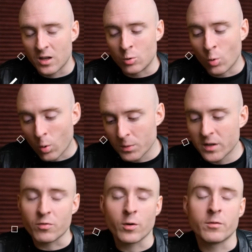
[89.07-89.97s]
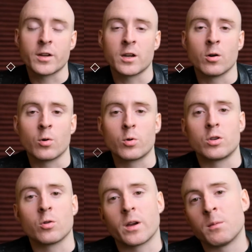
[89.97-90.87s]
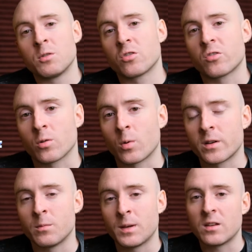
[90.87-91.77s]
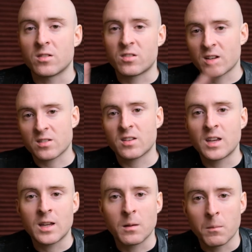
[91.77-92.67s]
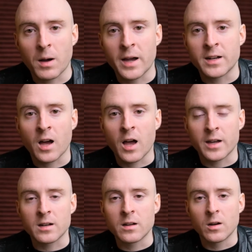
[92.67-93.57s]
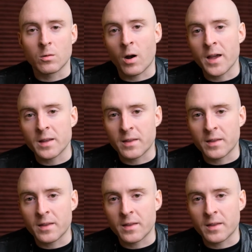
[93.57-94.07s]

Normally for a video, your images are going to be 16 by 9, right?